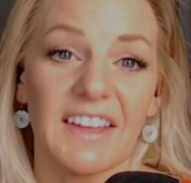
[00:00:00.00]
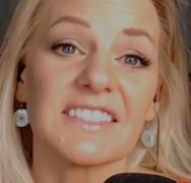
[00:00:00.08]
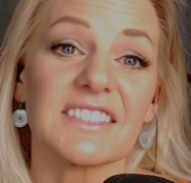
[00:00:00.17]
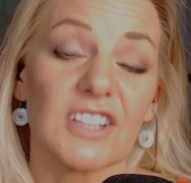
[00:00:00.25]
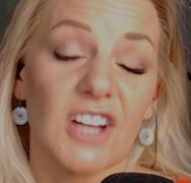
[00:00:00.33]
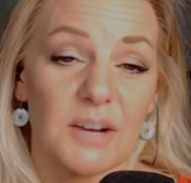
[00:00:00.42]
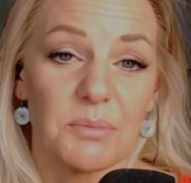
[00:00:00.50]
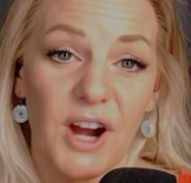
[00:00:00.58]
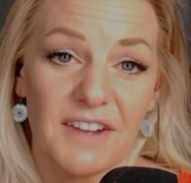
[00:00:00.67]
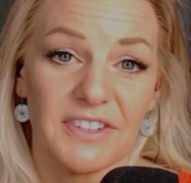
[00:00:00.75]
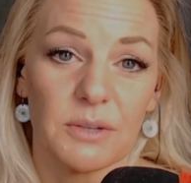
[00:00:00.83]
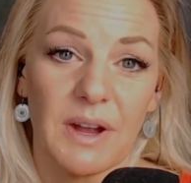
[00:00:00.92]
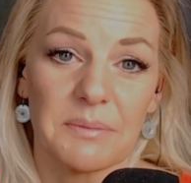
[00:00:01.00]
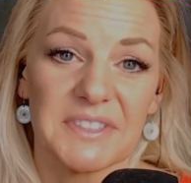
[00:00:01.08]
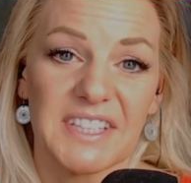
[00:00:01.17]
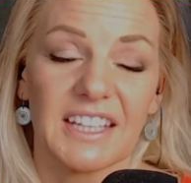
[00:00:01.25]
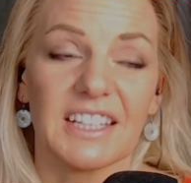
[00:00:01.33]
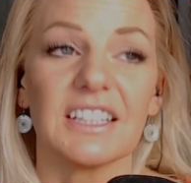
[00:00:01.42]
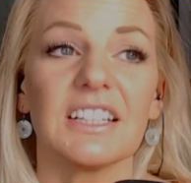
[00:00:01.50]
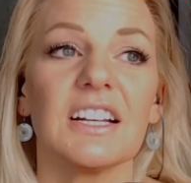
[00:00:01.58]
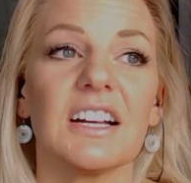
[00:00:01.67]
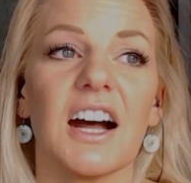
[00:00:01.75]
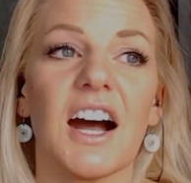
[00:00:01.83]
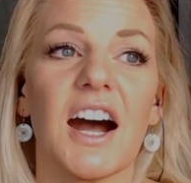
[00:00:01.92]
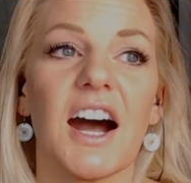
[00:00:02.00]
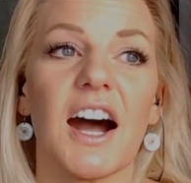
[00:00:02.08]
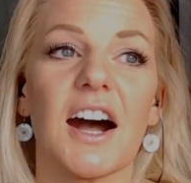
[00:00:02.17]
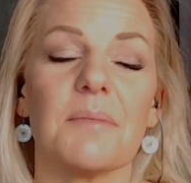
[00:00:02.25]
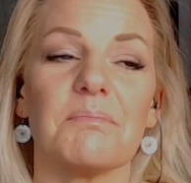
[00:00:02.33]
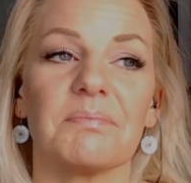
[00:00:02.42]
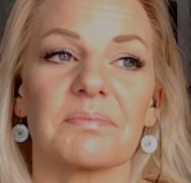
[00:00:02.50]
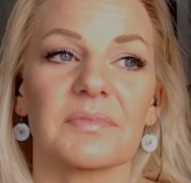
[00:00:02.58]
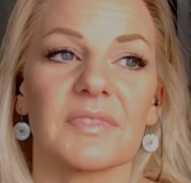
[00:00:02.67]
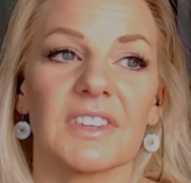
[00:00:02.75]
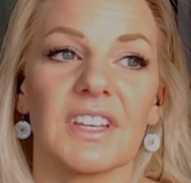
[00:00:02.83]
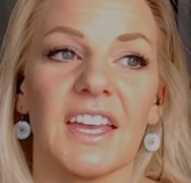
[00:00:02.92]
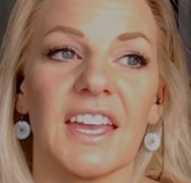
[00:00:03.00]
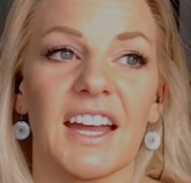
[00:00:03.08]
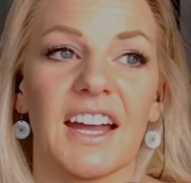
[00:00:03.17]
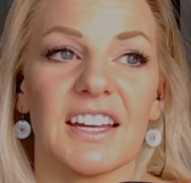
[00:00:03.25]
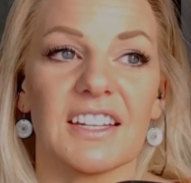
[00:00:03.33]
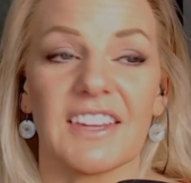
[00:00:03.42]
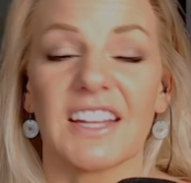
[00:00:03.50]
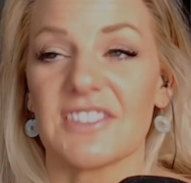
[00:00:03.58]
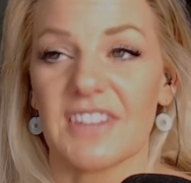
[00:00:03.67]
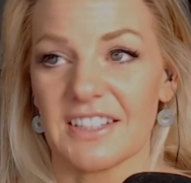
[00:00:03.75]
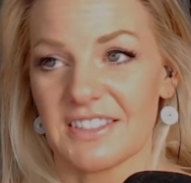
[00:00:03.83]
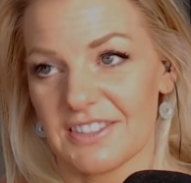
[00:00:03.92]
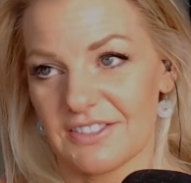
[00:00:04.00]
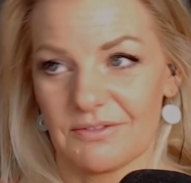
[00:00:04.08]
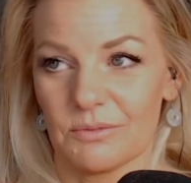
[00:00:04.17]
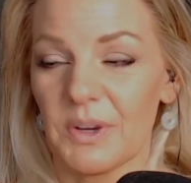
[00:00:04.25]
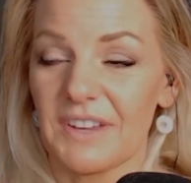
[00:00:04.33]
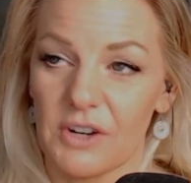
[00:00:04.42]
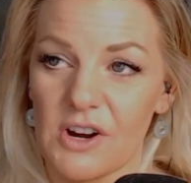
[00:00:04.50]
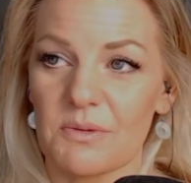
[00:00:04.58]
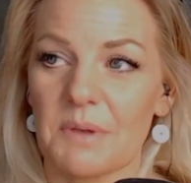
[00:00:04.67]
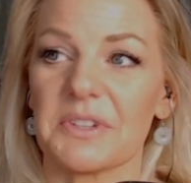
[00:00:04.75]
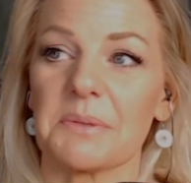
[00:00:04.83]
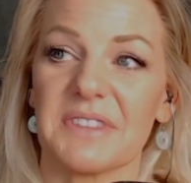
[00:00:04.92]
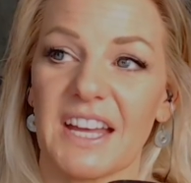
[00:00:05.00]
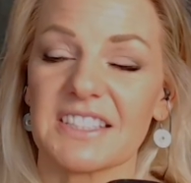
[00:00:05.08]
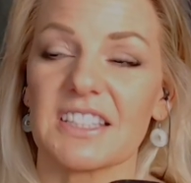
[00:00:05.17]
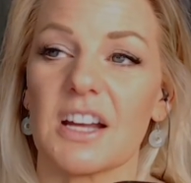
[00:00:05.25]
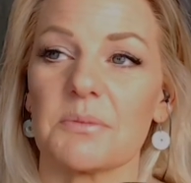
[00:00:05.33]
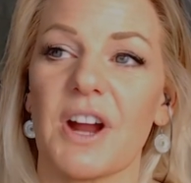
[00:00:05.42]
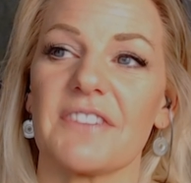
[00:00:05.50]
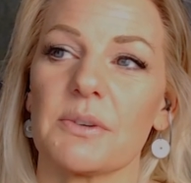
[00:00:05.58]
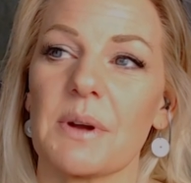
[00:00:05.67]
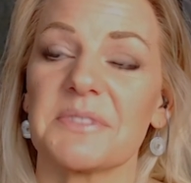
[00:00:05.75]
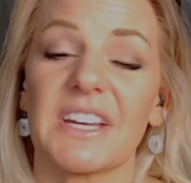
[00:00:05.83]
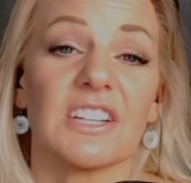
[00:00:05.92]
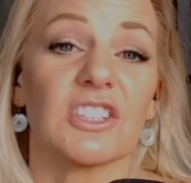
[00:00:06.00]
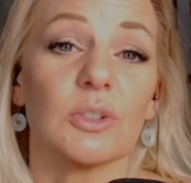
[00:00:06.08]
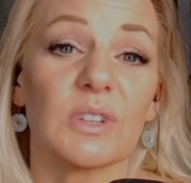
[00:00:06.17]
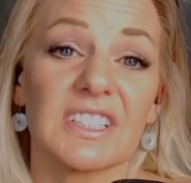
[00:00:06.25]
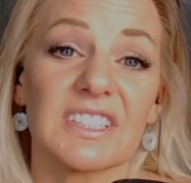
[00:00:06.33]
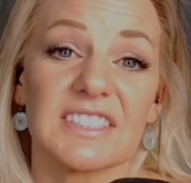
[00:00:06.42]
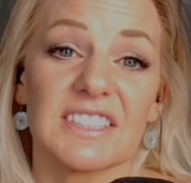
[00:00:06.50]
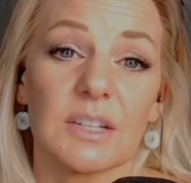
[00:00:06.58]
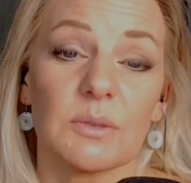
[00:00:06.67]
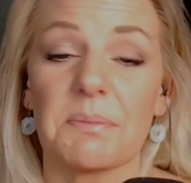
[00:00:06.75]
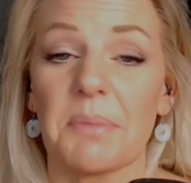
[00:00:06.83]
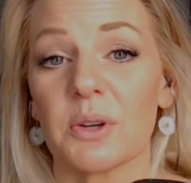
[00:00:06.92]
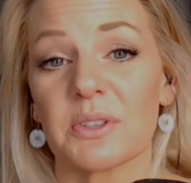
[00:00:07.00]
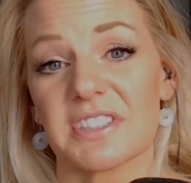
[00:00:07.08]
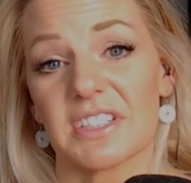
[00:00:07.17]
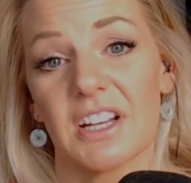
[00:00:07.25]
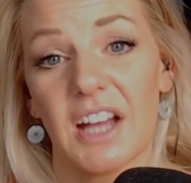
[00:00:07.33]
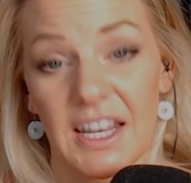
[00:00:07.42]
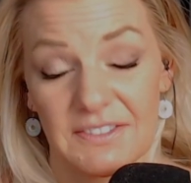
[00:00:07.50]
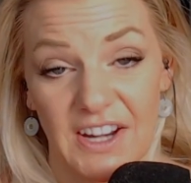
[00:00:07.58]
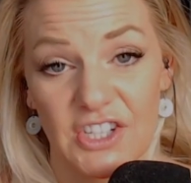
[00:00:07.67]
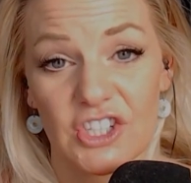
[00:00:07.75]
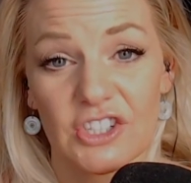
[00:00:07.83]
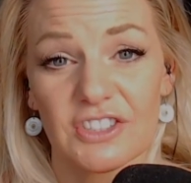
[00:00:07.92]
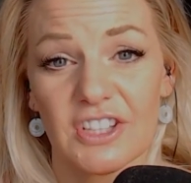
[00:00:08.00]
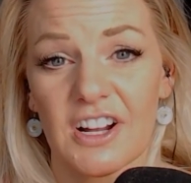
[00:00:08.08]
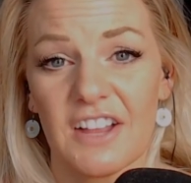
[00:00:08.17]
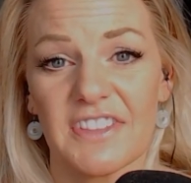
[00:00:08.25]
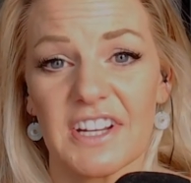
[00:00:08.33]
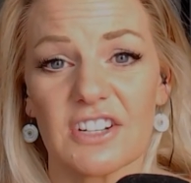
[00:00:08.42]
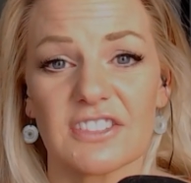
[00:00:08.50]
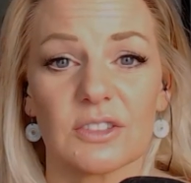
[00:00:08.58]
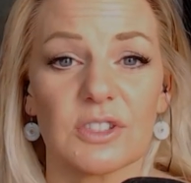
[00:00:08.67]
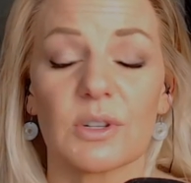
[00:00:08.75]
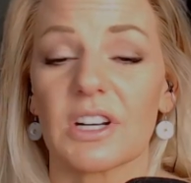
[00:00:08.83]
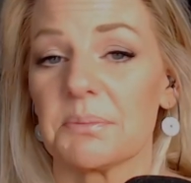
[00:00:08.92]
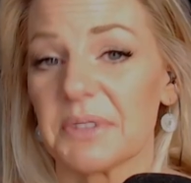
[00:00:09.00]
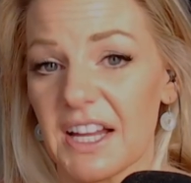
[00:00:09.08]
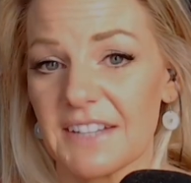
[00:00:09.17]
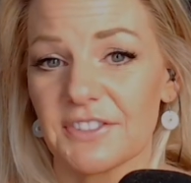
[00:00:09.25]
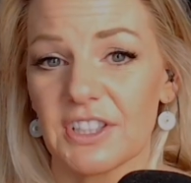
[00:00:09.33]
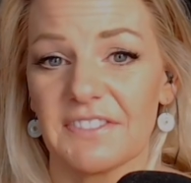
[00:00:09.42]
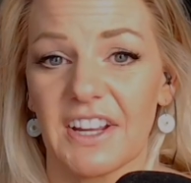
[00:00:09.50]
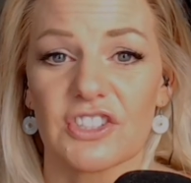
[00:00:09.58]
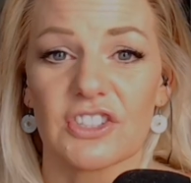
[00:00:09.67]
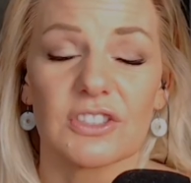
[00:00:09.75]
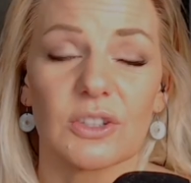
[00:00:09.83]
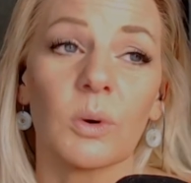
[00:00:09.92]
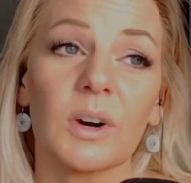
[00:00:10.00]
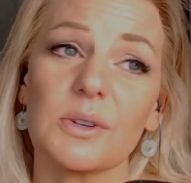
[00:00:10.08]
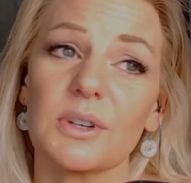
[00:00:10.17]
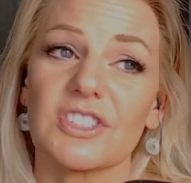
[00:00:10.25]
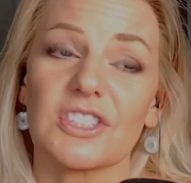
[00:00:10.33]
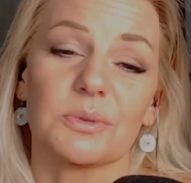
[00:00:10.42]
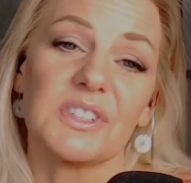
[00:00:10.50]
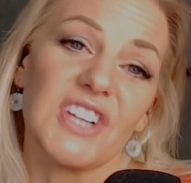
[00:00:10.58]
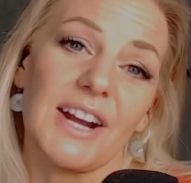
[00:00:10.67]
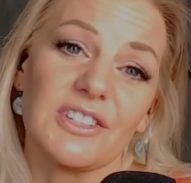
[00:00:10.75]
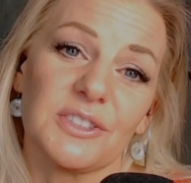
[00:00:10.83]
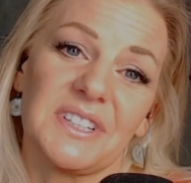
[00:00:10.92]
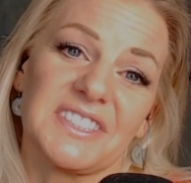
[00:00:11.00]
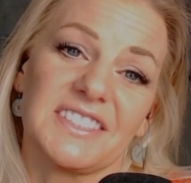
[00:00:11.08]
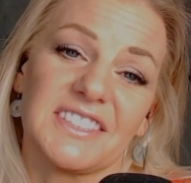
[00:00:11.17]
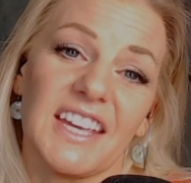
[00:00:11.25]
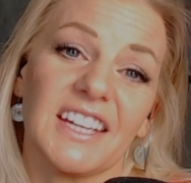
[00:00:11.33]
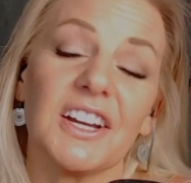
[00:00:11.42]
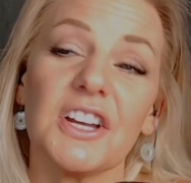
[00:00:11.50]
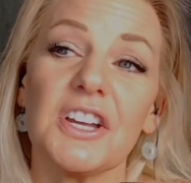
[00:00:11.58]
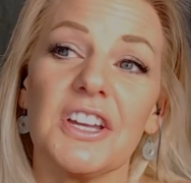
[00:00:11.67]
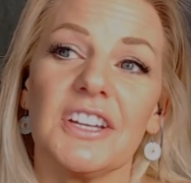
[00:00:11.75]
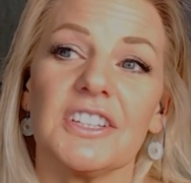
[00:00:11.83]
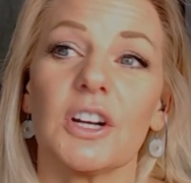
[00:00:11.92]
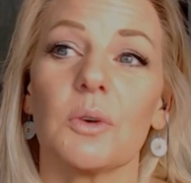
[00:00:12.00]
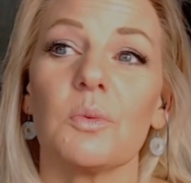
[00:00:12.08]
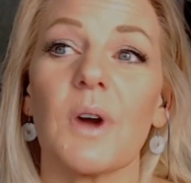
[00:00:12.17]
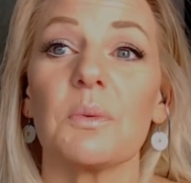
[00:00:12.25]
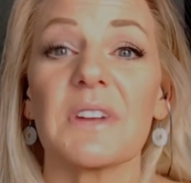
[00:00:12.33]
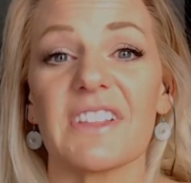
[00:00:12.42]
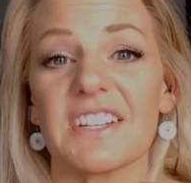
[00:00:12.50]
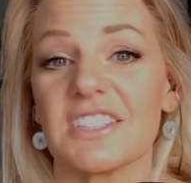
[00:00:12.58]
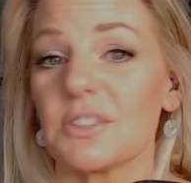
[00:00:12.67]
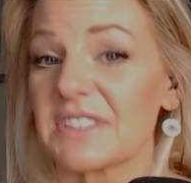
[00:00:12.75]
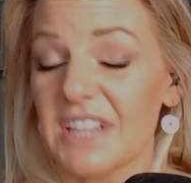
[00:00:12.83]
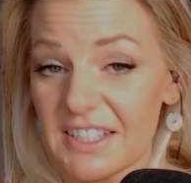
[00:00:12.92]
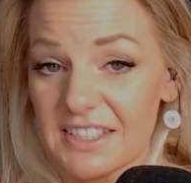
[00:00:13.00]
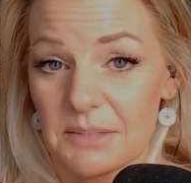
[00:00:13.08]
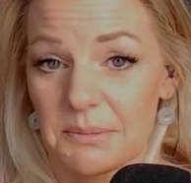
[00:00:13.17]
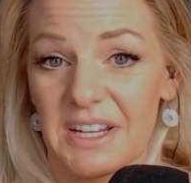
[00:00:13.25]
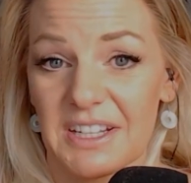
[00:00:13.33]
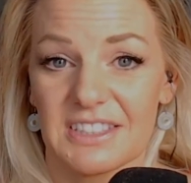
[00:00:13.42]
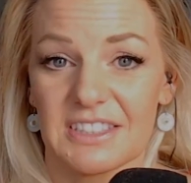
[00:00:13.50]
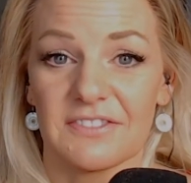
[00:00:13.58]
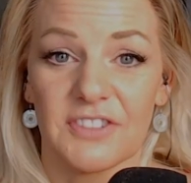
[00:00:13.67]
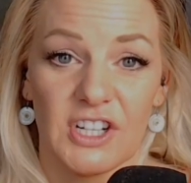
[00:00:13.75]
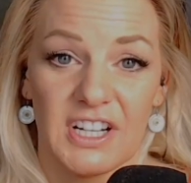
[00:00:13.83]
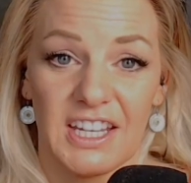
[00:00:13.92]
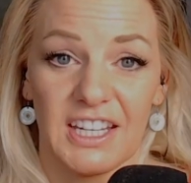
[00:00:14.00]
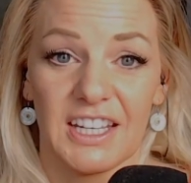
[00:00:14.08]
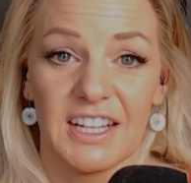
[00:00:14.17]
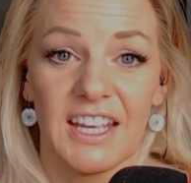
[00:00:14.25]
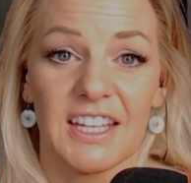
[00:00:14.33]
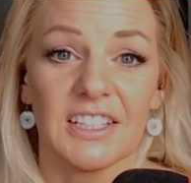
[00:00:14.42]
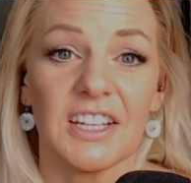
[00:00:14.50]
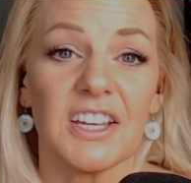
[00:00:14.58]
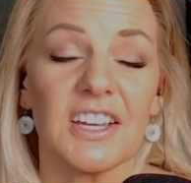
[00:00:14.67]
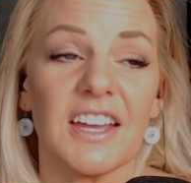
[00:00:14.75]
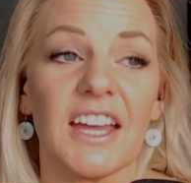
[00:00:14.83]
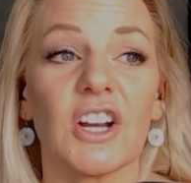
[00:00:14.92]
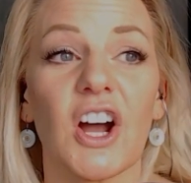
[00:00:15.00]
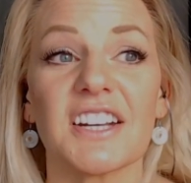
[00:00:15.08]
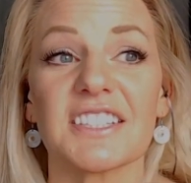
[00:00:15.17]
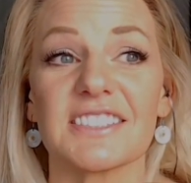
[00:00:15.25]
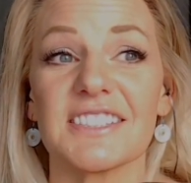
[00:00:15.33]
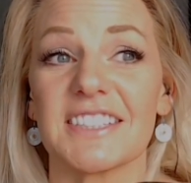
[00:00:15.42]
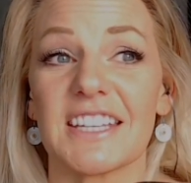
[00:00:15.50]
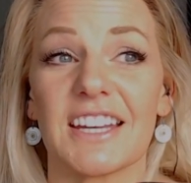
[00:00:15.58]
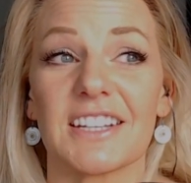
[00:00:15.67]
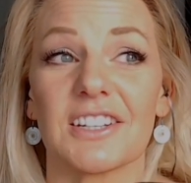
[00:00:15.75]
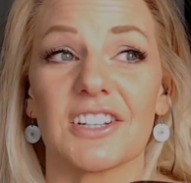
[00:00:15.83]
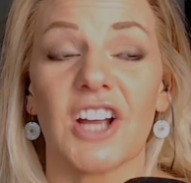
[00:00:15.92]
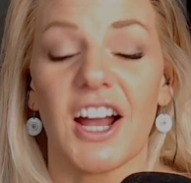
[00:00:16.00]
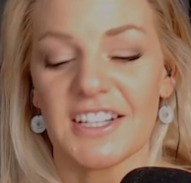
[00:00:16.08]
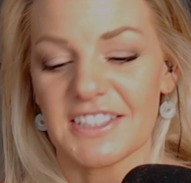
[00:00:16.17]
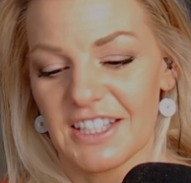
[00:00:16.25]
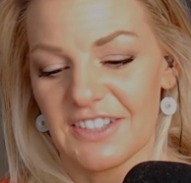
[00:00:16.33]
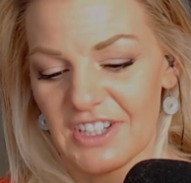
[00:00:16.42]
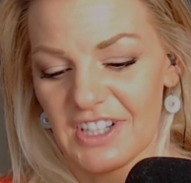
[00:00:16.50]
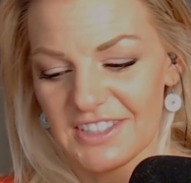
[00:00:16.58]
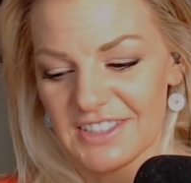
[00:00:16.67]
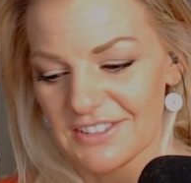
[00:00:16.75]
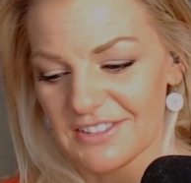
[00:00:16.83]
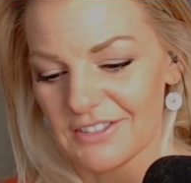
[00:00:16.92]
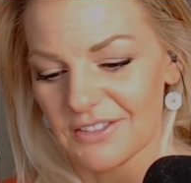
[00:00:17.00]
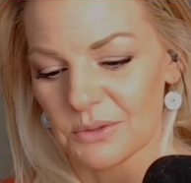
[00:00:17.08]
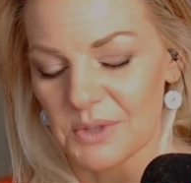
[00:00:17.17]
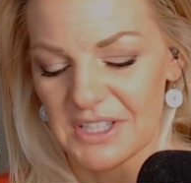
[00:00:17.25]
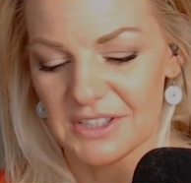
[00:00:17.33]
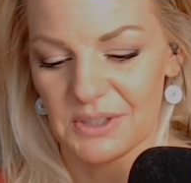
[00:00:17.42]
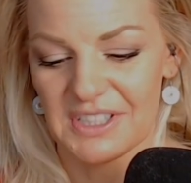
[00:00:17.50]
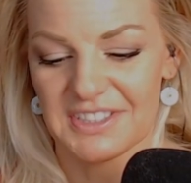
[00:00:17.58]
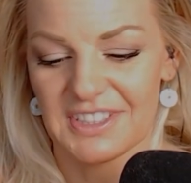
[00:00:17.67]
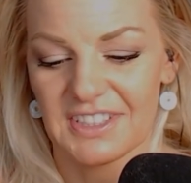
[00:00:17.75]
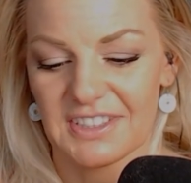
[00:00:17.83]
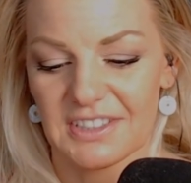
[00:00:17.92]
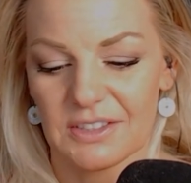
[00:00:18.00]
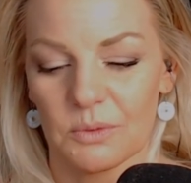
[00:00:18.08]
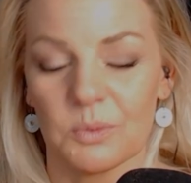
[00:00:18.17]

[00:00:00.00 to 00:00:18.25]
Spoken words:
That's the nonprofit website. And that's we have our own website, but that's the nonprofit website. And you can see we post adventures on there. So you could apply for adventures, or you can just reach out to us and say, what we like to do is customize for a kid. And honestly, Zan, God has given us resources.